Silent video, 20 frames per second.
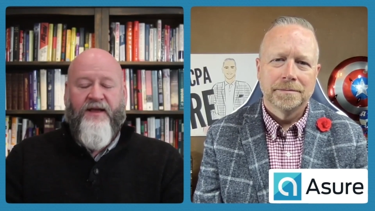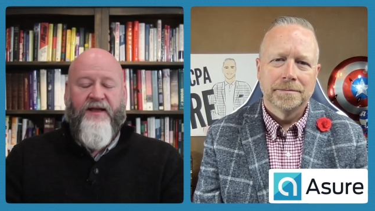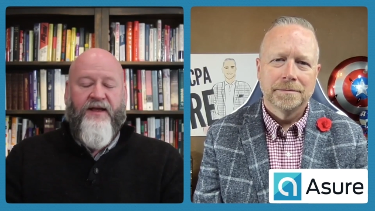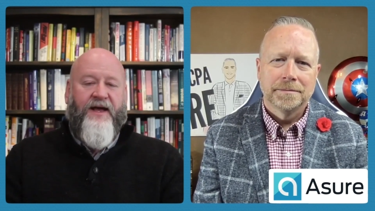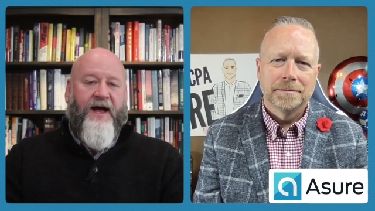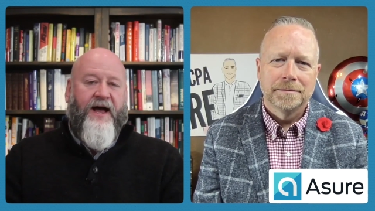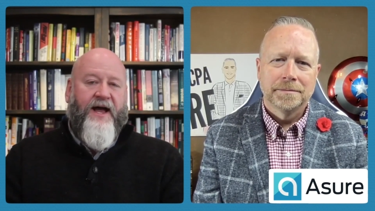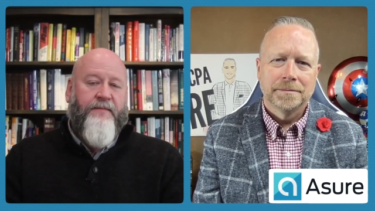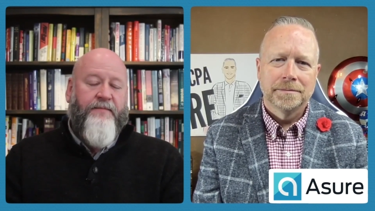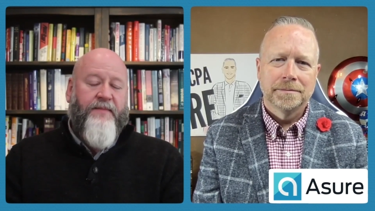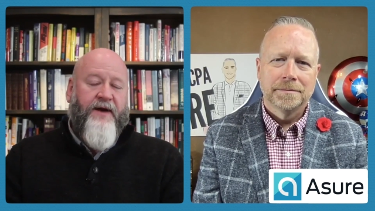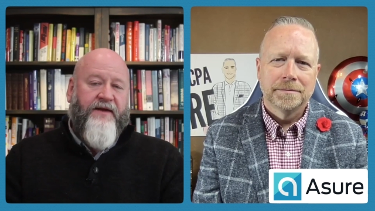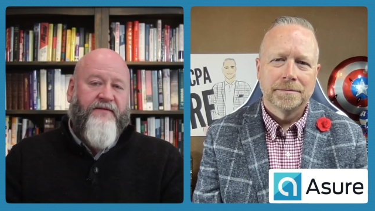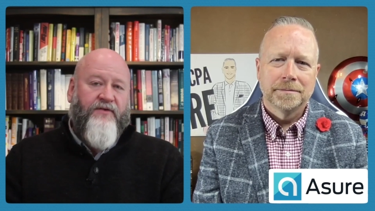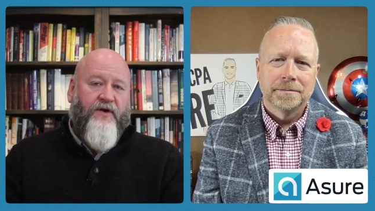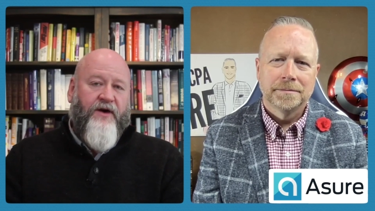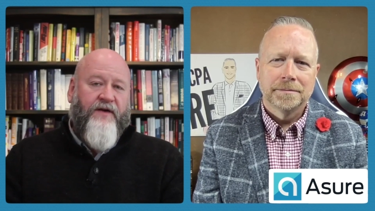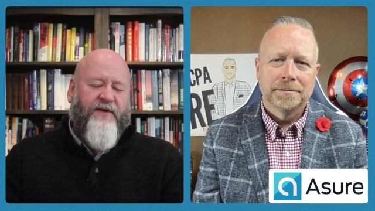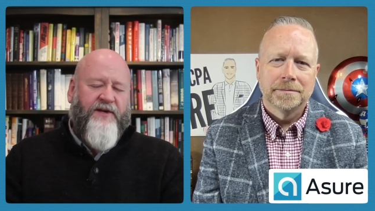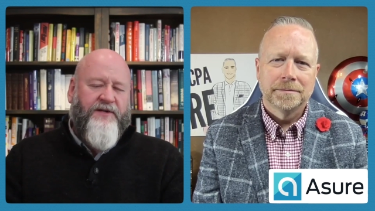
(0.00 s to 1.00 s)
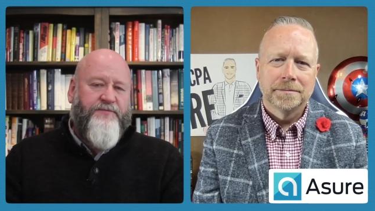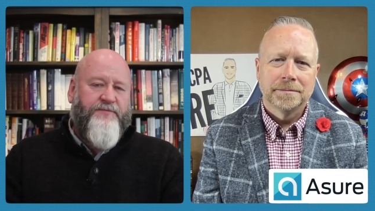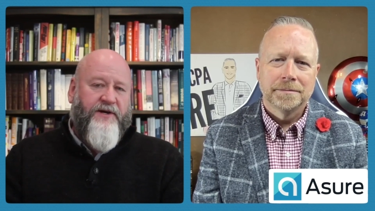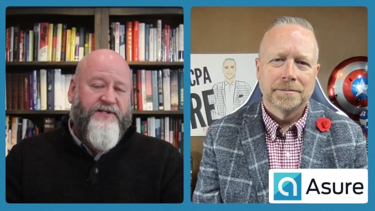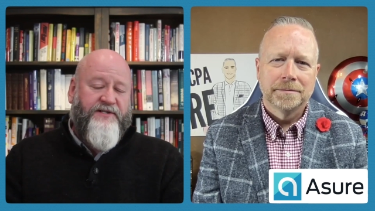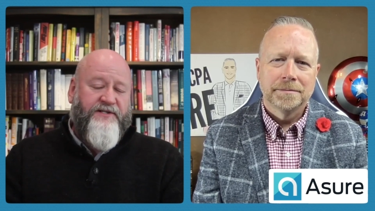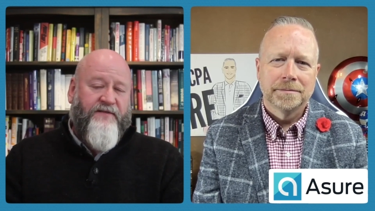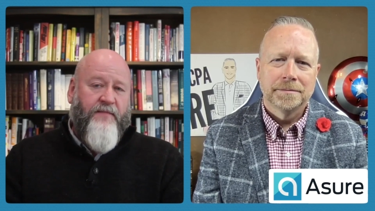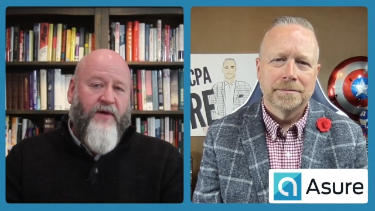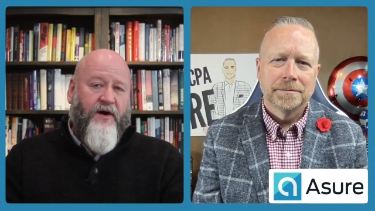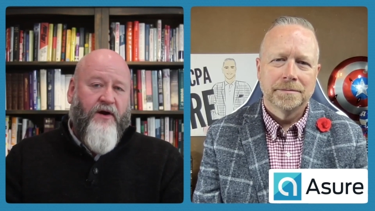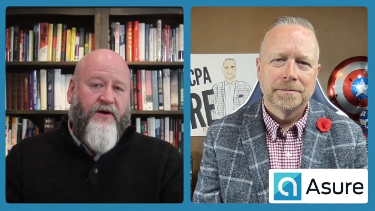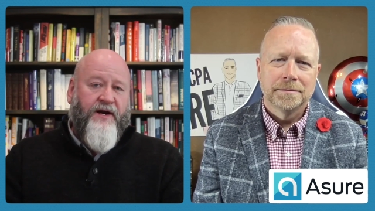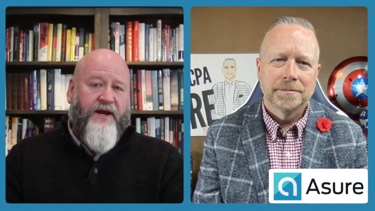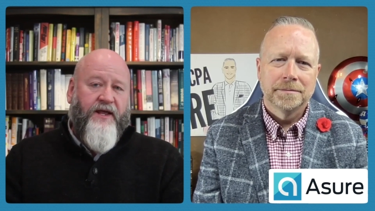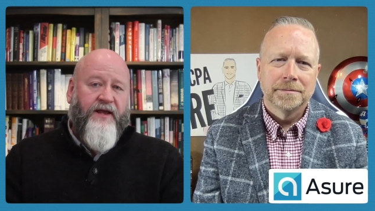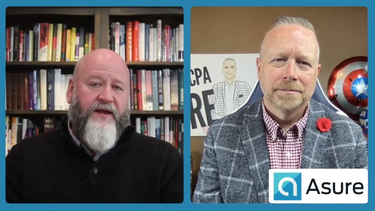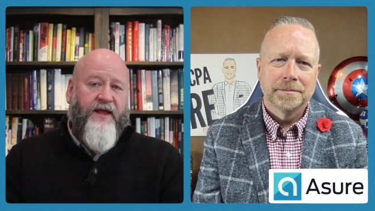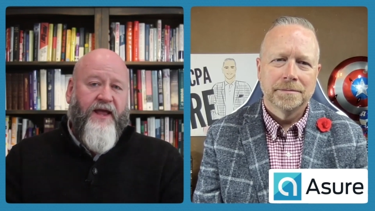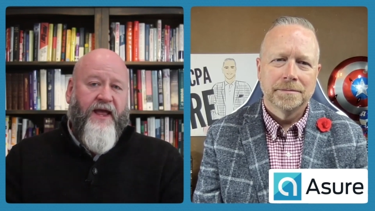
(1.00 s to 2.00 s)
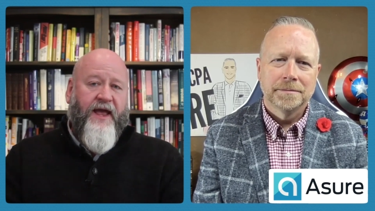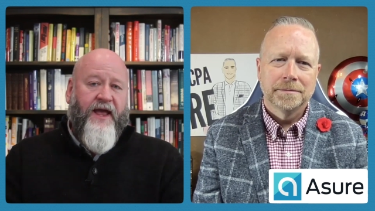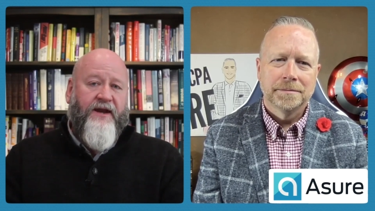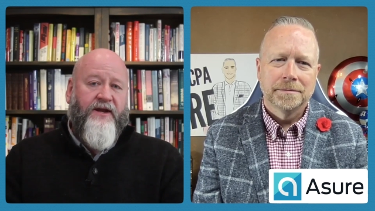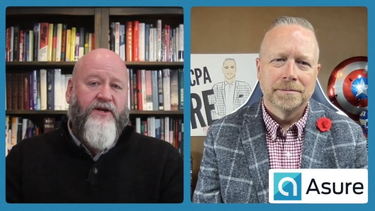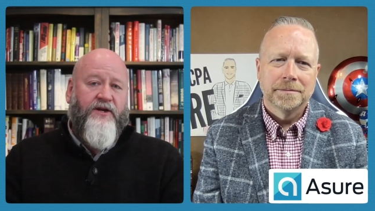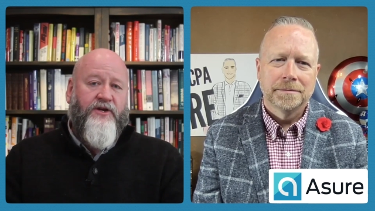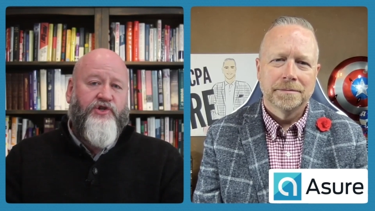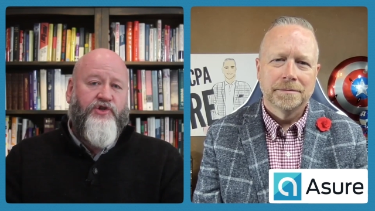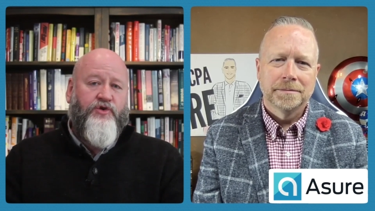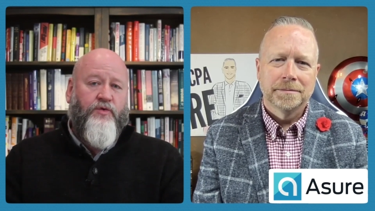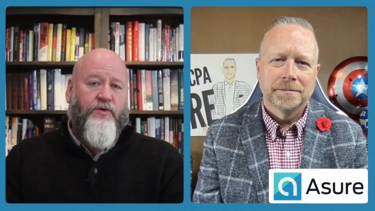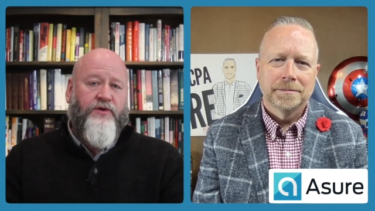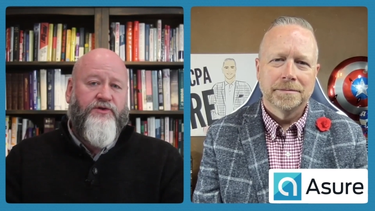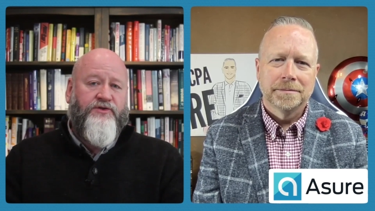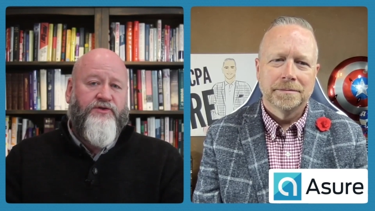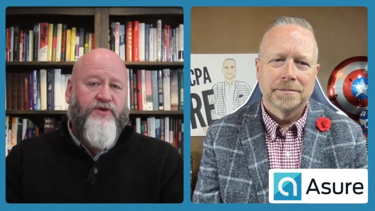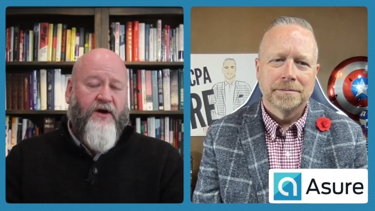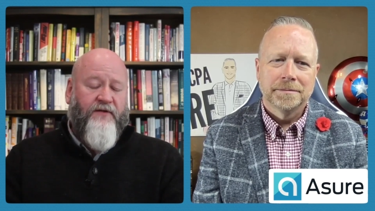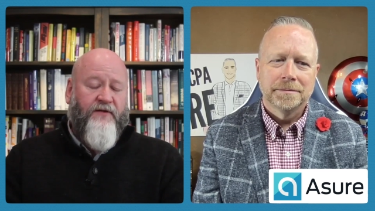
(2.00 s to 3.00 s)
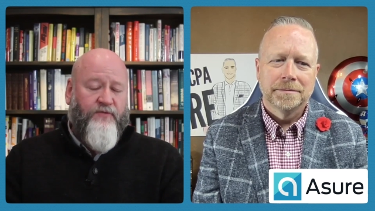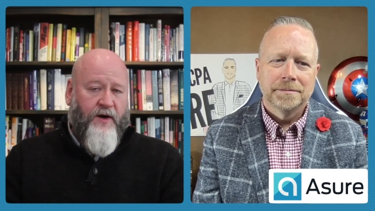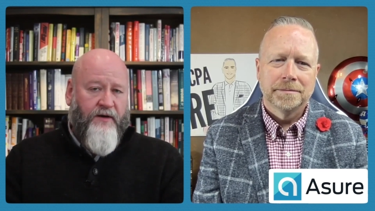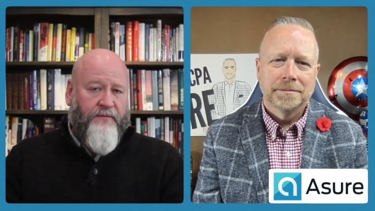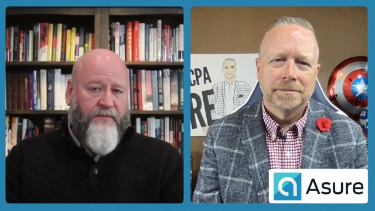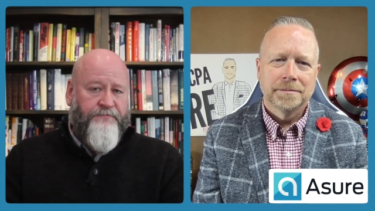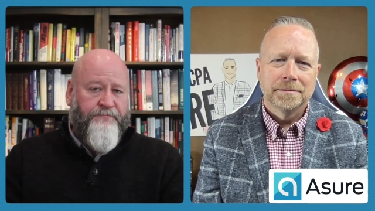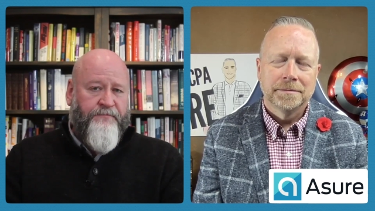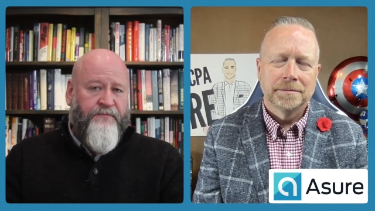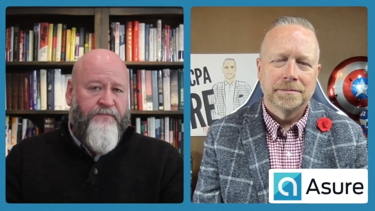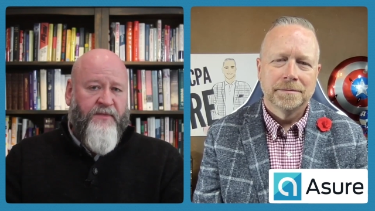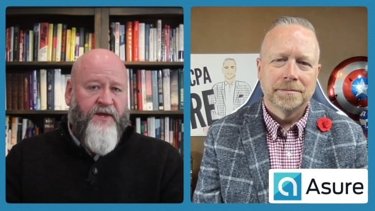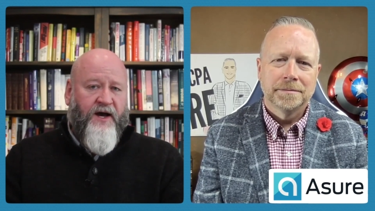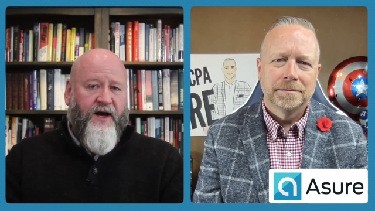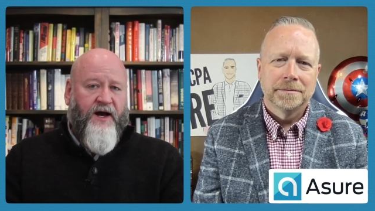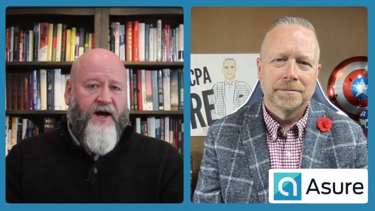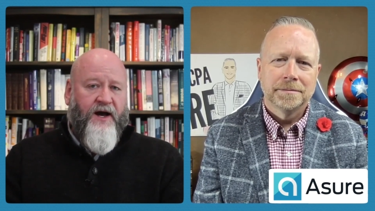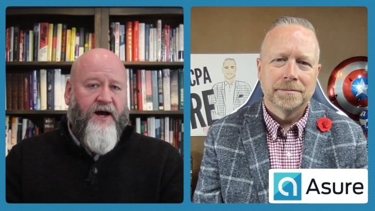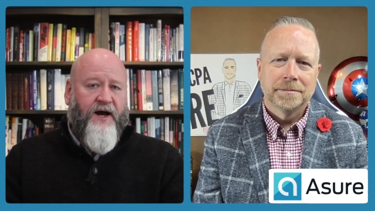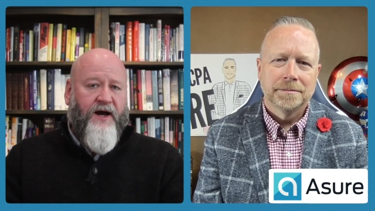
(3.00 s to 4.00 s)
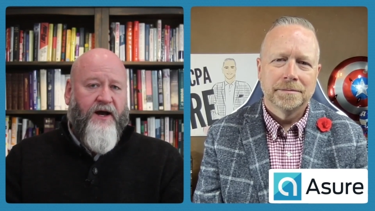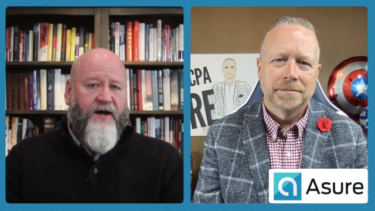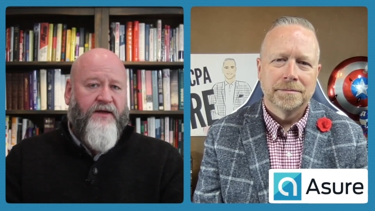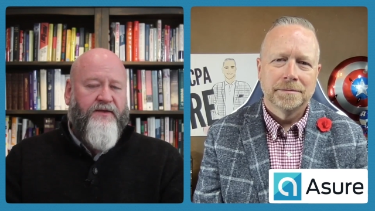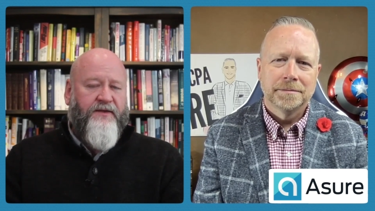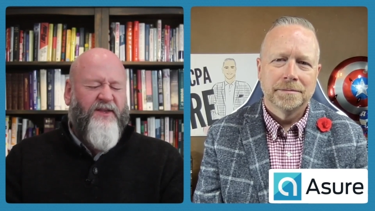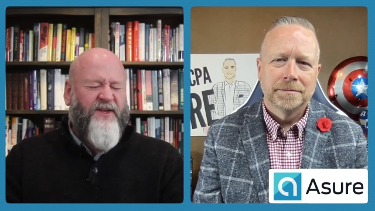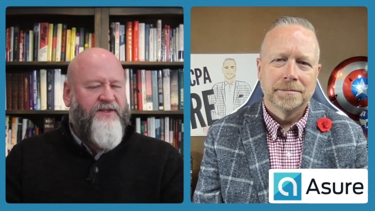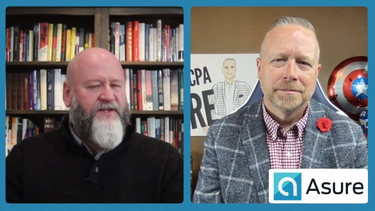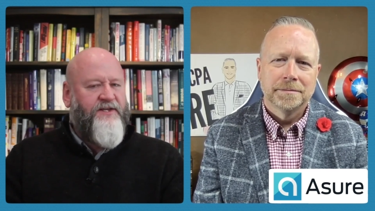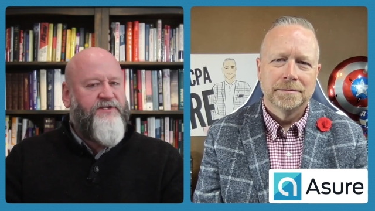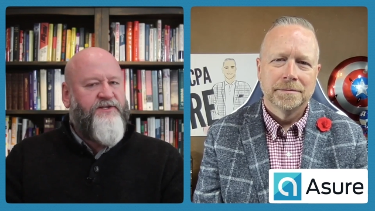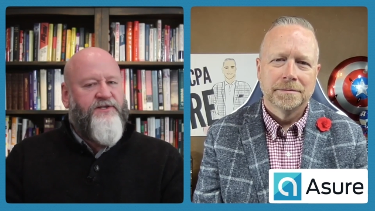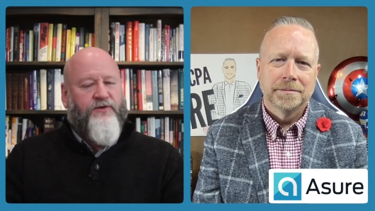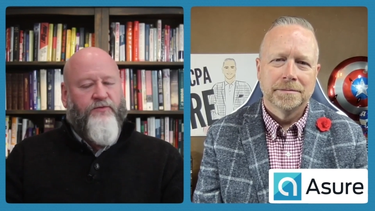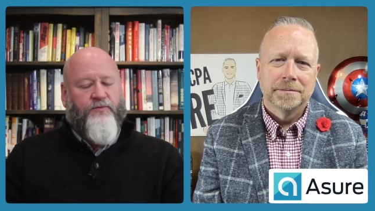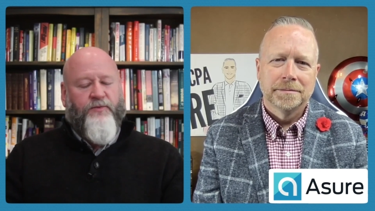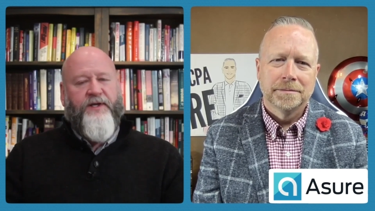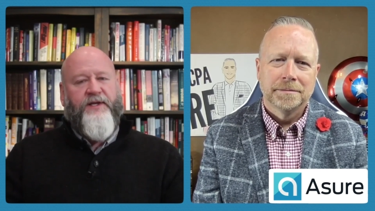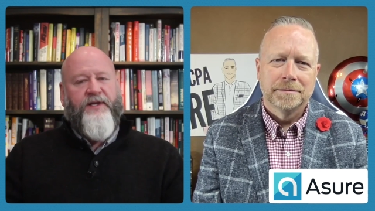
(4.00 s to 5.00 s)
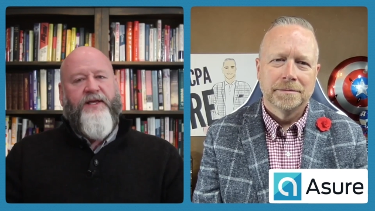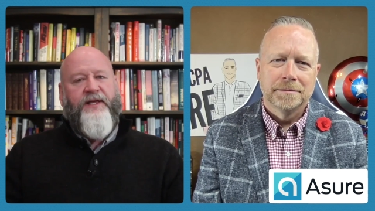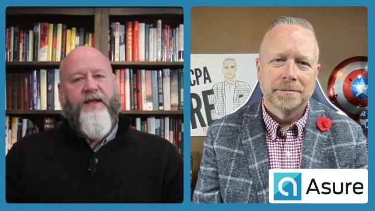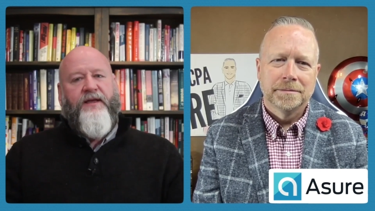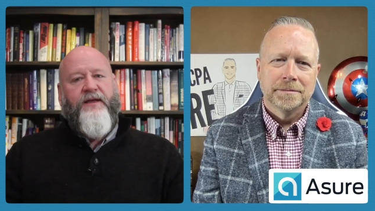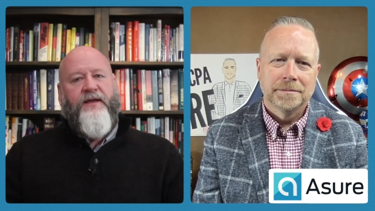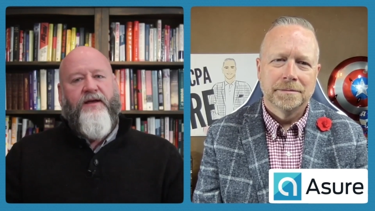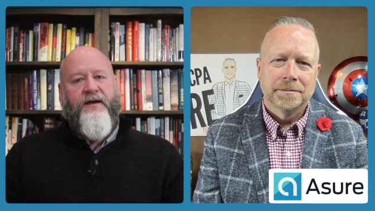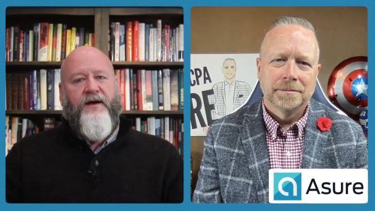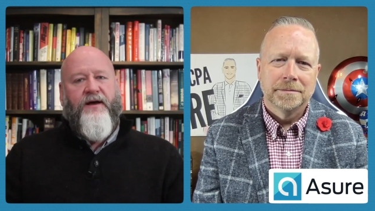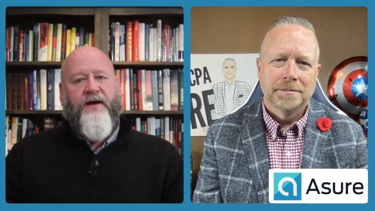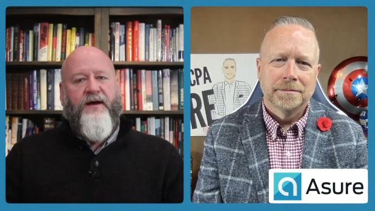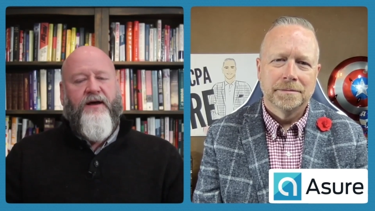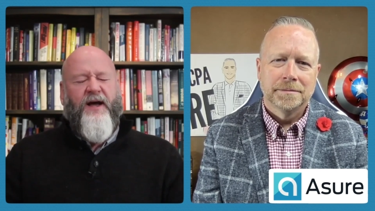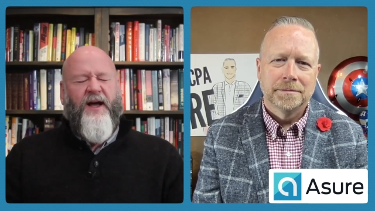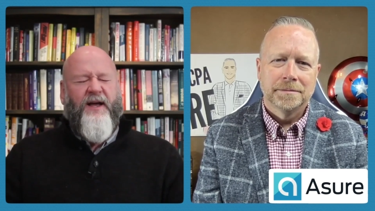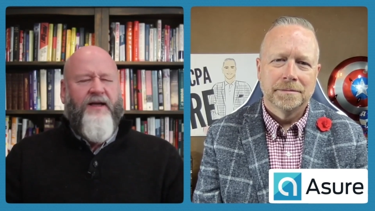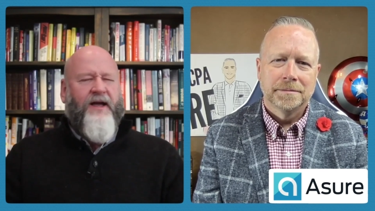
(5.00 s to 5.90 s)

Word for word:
Speaker 1: Hi, I'm Mike Vannoy, Vice President of Marketing at Asure Software. Uh, th- this is a really, uh, I-, I